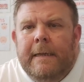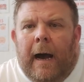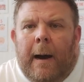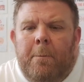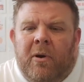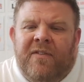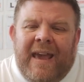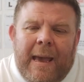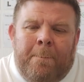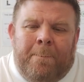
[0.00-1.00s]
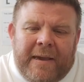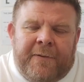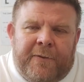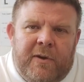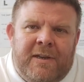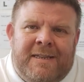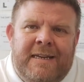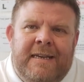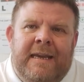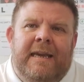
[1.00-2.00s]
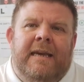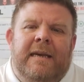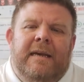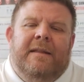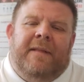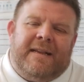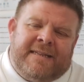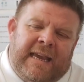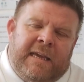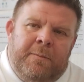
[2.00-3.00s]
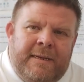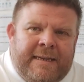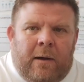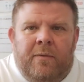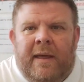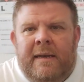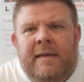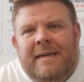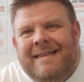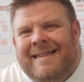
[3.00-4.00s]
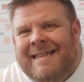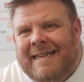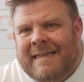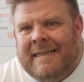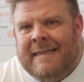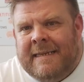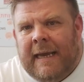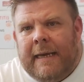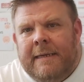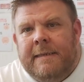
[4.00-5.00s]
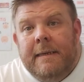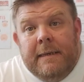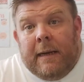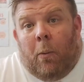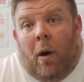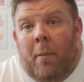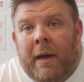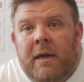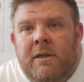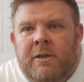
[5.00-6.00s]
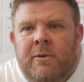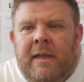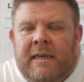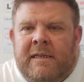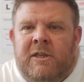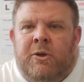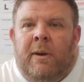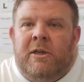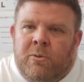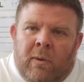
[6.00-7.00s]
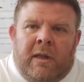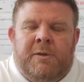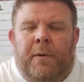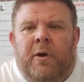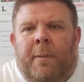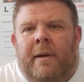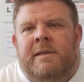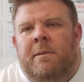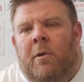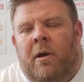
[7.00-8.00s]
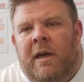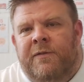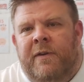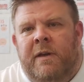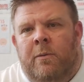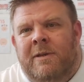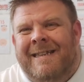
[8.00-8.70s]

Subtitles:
But if I hit a big 13 here, that's taking me down then to 66. Now, what am I going to do in that situation? Well, I spoke about it in my last video with